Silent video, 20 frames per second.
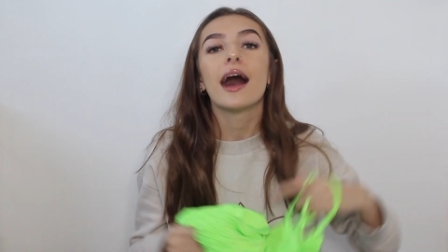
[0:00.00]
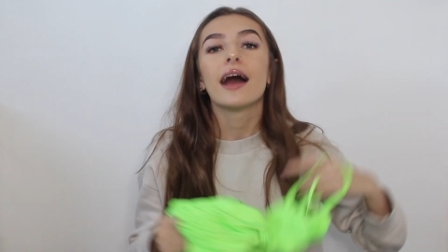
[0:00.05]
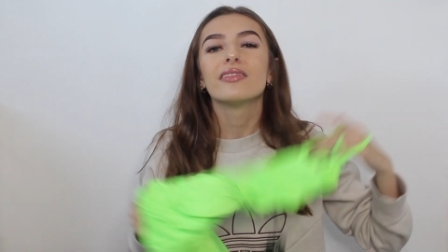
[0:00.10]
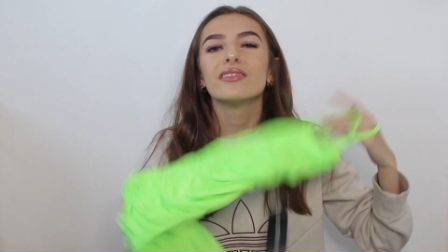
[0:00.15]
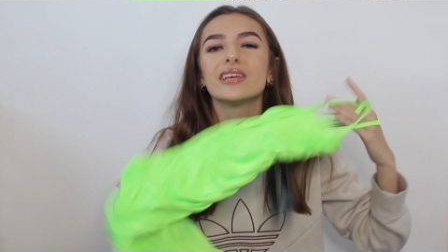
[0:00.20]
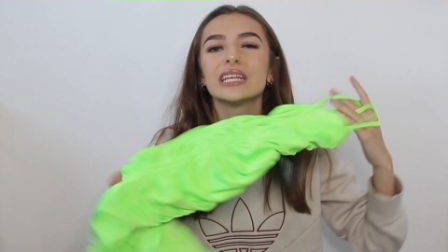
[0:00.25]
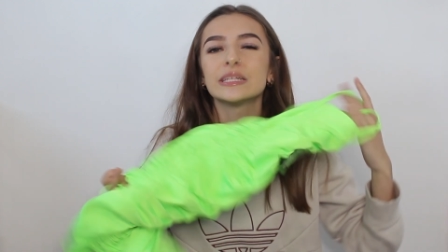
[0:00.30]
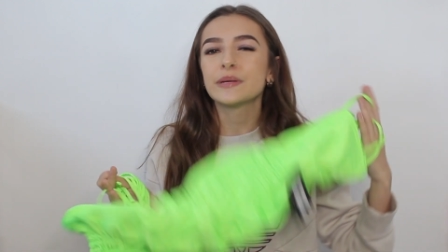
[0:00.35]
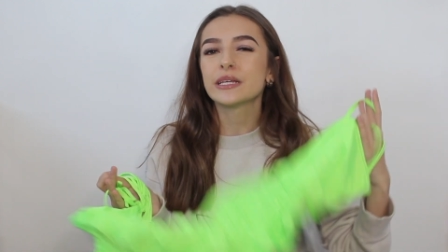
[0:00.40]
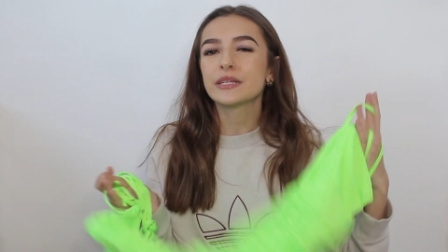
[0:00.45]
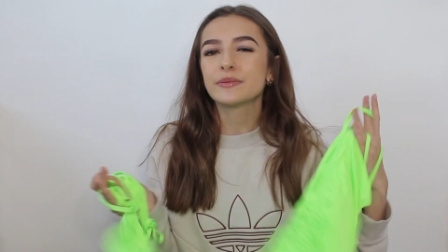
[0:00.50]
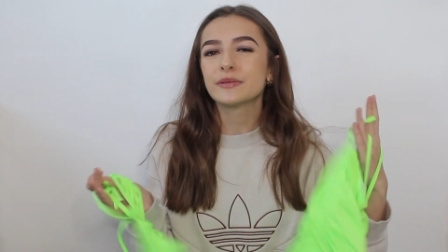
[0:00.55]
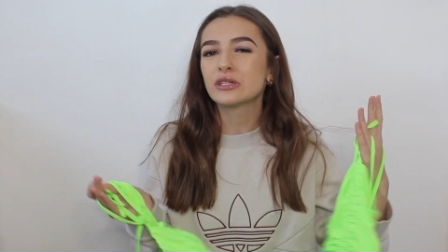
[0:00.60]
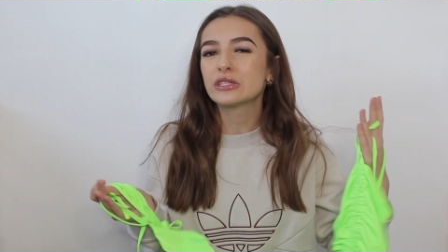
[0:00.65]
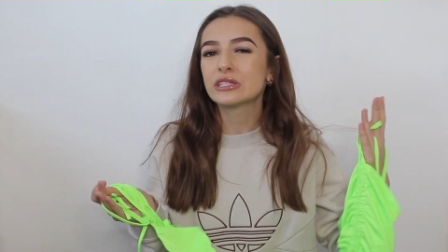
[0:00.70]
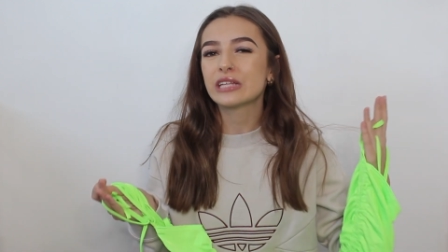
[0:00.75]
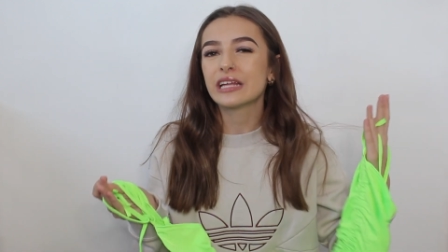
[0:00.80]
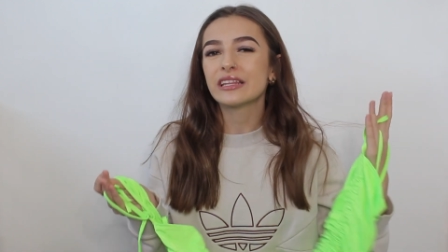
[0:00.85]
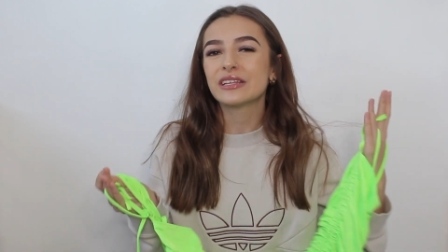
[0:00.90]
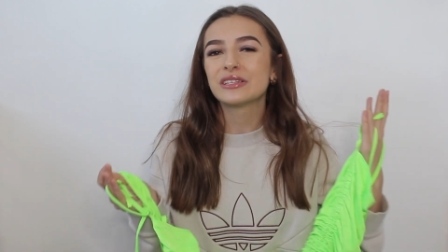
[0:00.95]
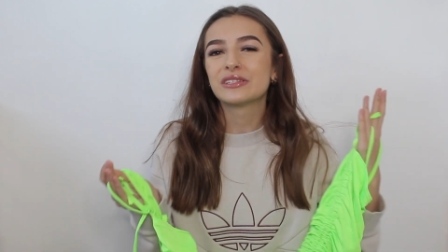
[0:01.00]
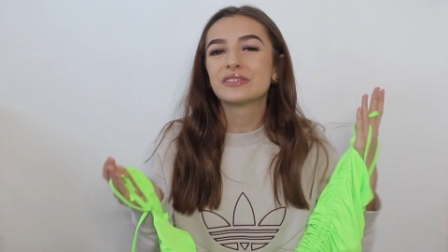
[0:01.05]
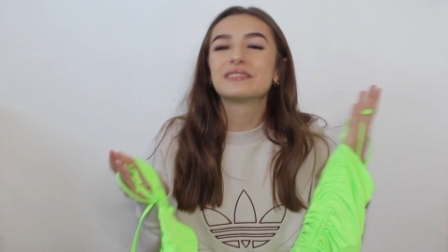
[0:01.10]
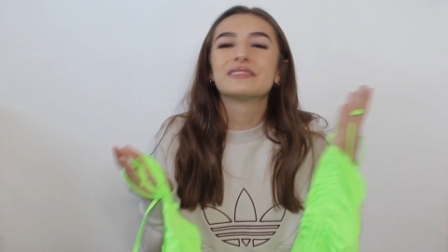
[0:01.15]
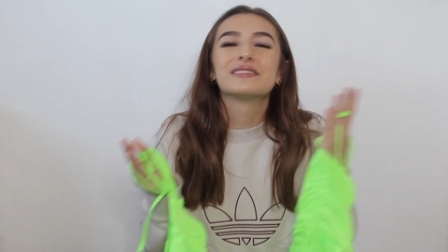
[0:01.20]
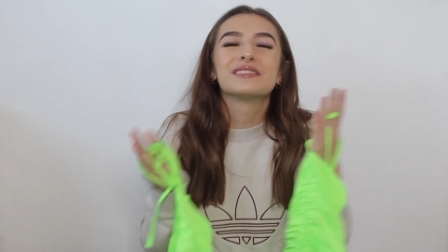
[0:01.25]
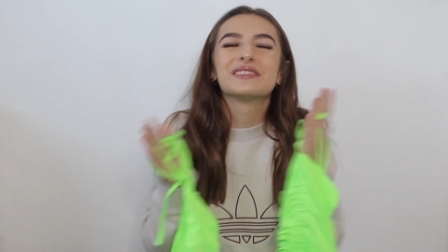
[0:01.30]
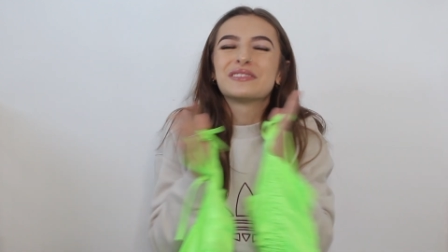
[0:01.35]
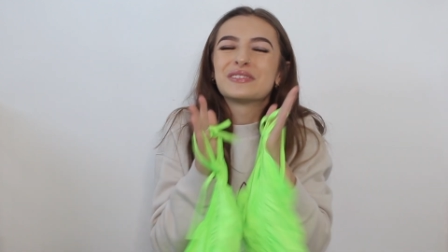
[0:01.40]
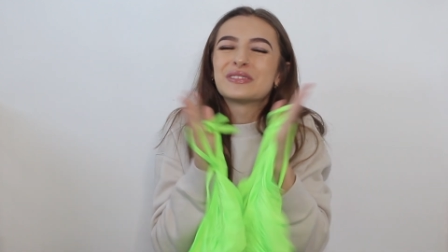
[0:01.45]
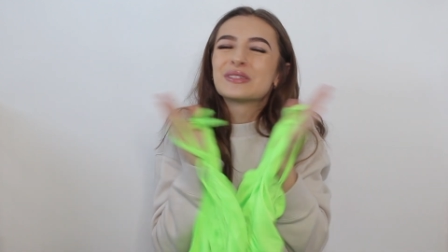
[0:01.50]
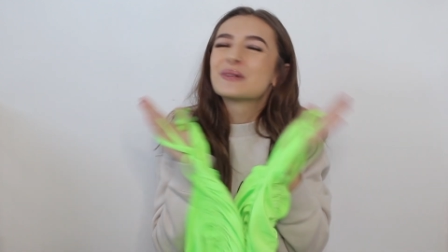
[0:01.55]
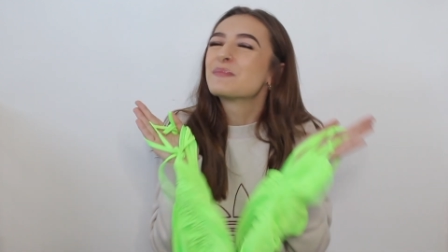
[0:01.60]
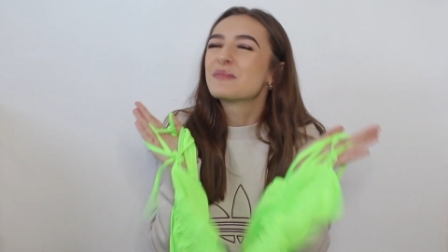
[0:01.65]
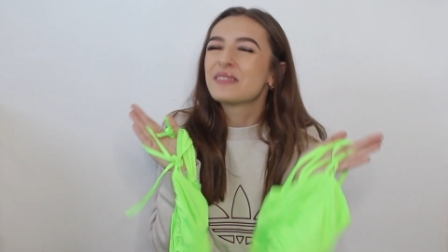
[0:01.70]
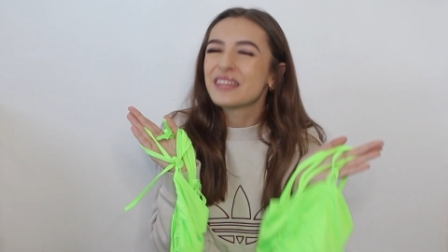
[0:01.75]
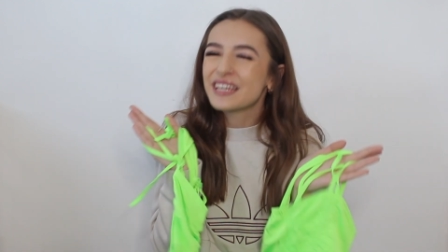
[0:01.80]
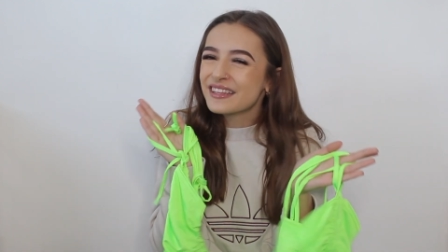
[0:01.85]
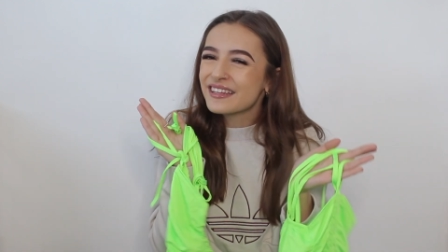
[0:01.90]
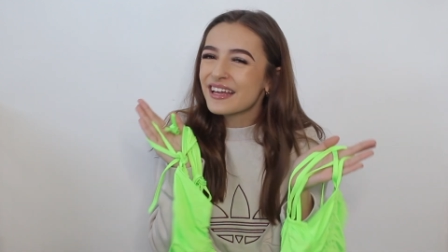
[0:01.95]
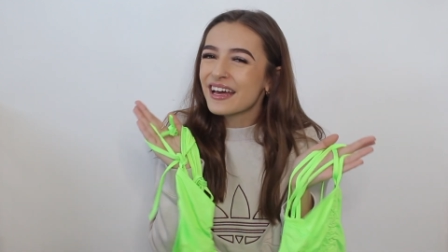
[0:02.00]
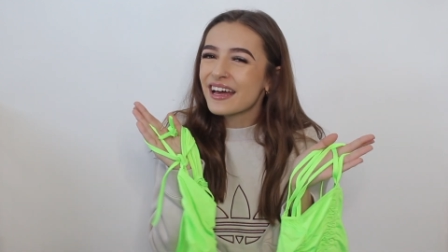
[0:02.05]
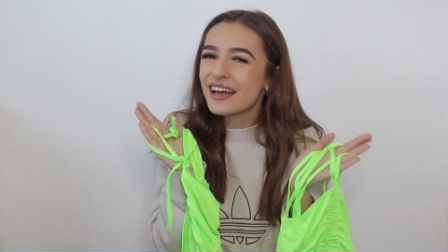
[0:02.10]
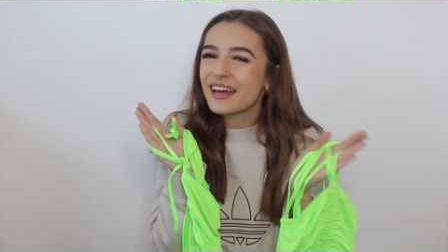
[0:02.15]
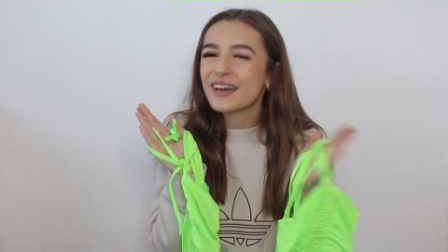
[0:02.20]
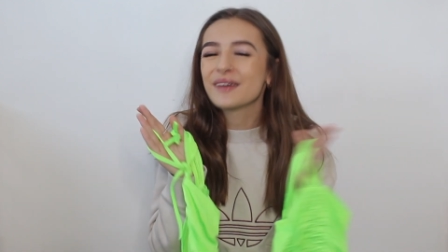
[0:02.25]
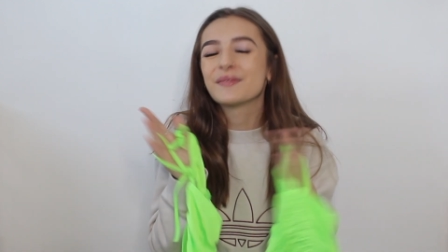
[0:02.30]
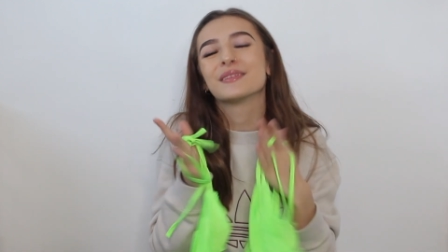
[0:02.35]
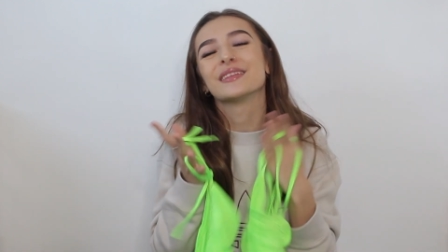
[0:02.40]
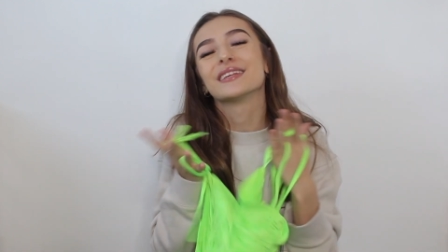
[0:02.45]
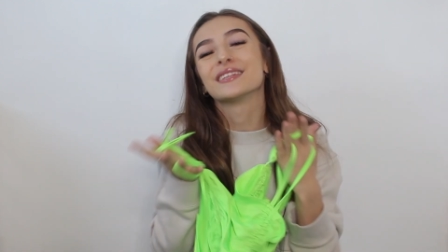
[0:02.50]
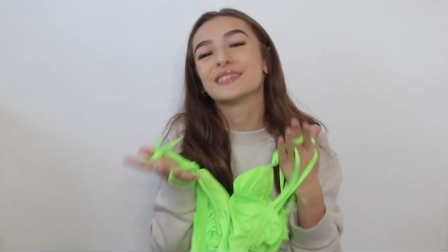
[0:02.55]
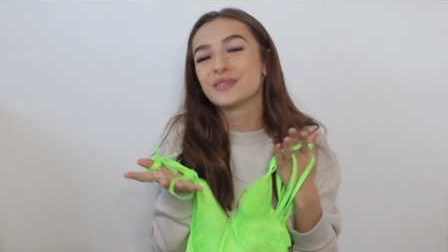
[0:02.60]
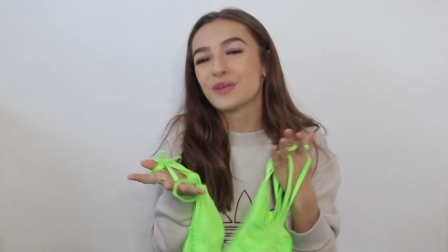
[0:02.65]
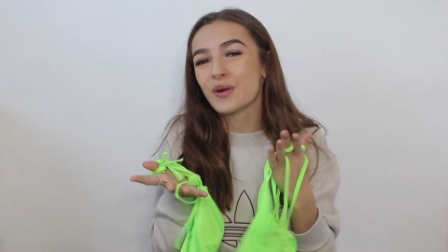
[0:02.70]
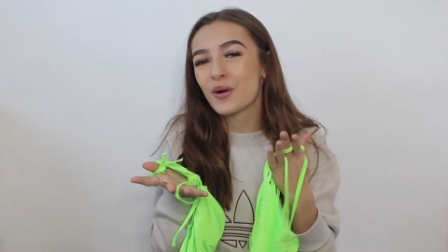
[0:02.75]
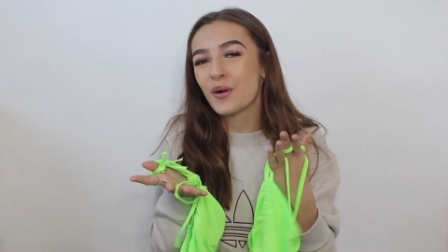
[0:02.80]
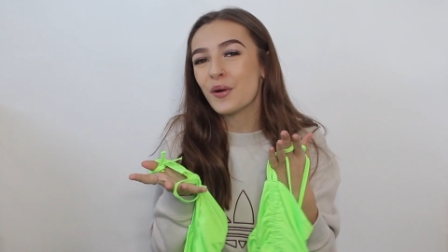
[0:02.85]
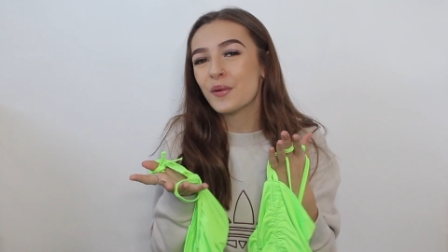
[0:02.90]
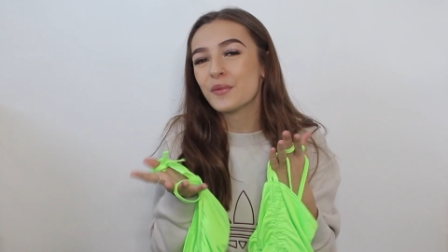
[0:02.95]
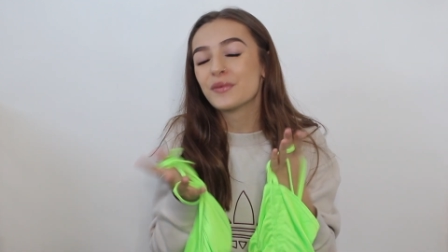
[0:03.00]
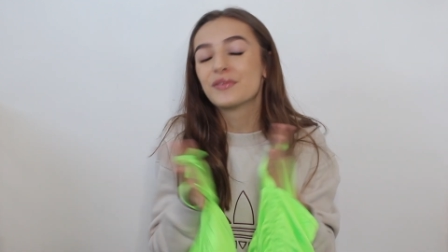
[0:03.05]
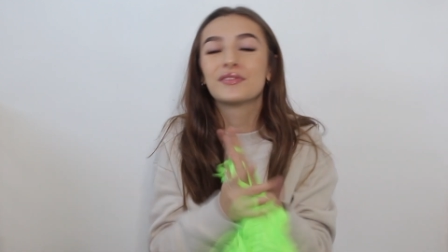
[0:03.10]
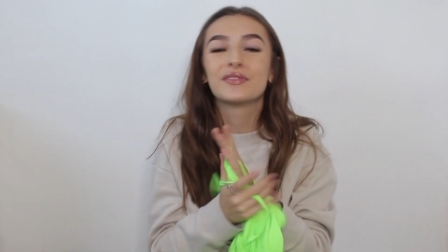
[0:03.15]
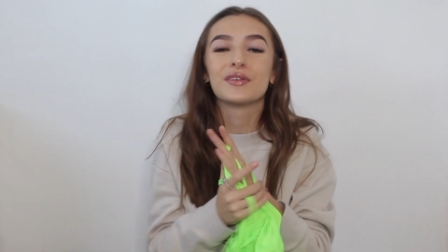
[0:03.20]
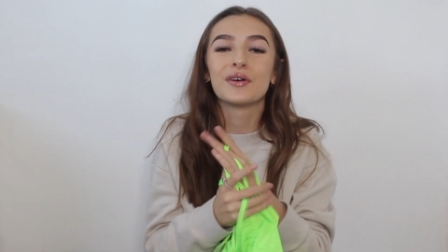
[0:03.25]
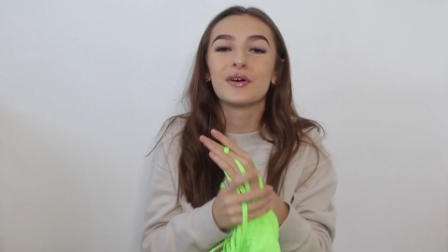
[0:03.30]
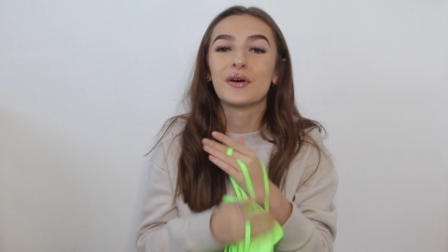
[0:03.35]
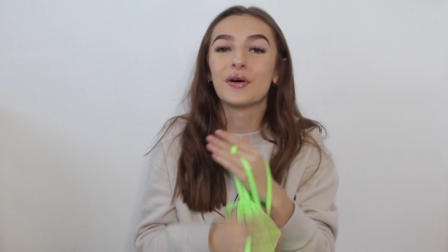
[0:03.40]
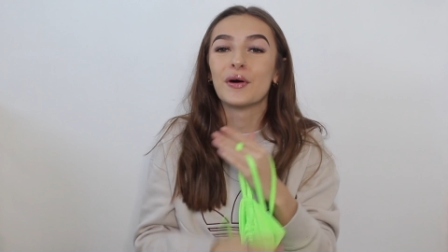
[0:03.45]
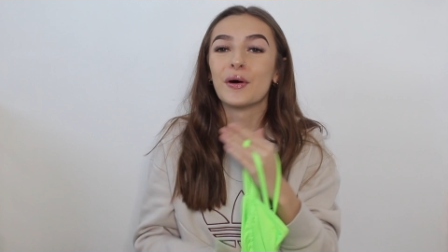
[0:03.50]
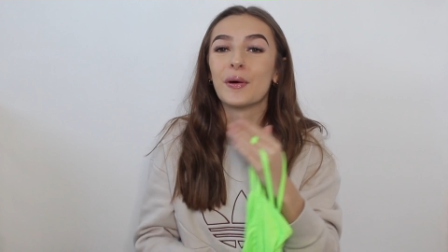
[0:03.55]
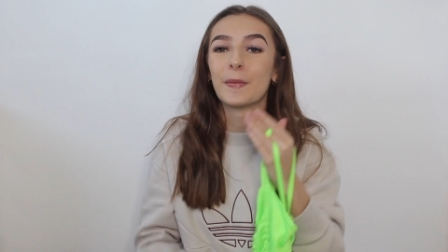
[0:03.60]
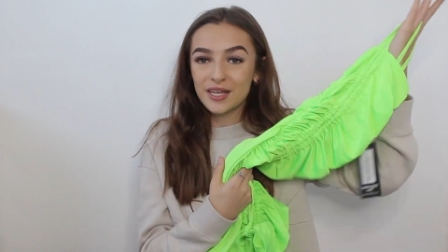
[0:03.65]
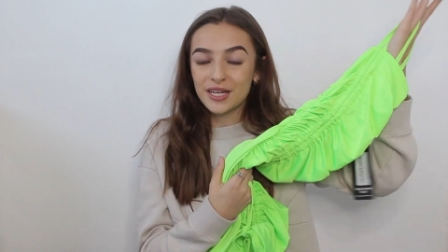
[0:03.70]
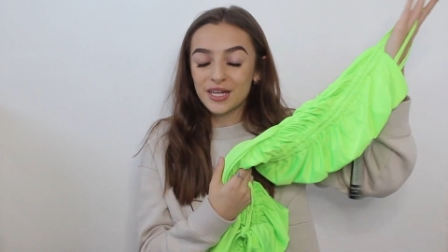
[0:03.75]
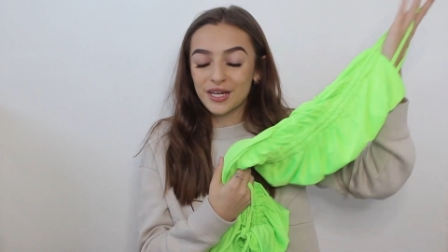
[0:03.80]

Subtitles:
and this makes me look like there's something there when there's not, so